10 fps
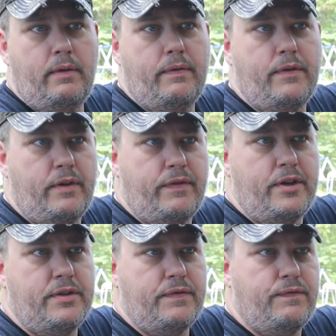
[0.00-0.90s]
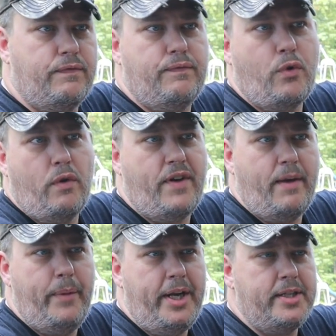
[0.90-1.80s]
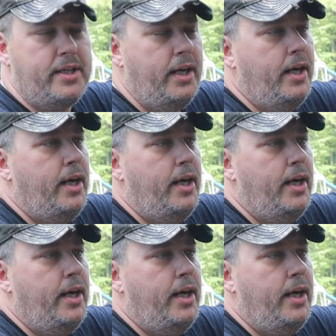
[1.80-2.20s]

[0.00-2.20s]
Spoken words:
for the first 4 or 5 minutes.